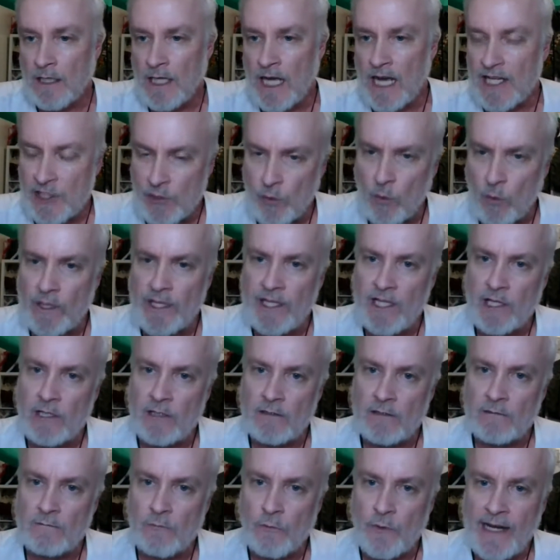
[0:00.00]
I just wanted
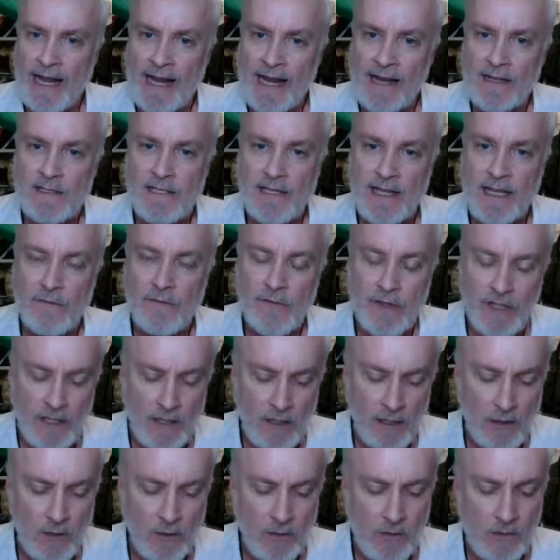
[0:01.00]
to react to that
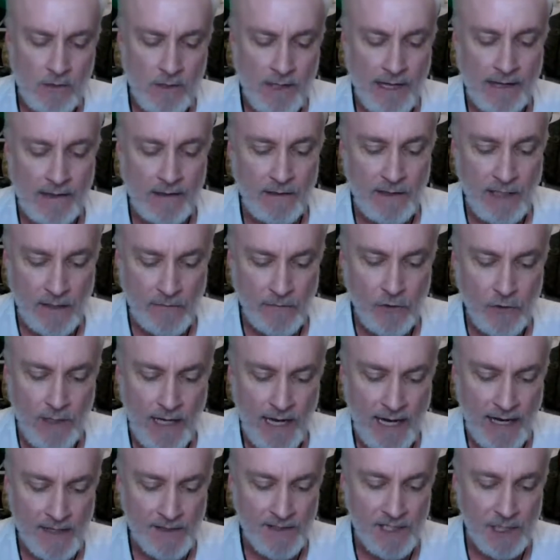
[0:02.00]
video and give you
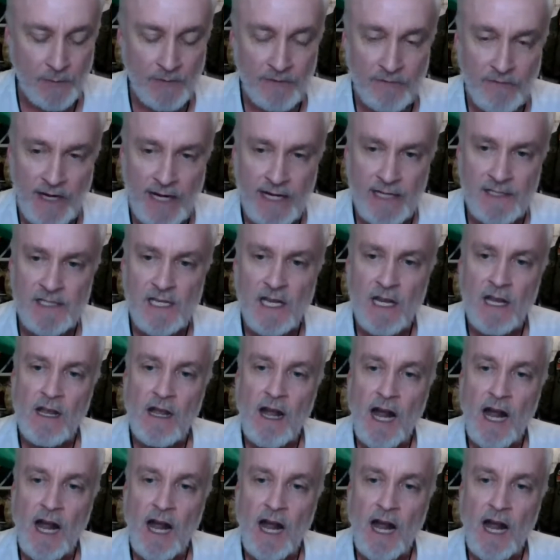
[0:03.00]
guys some advice.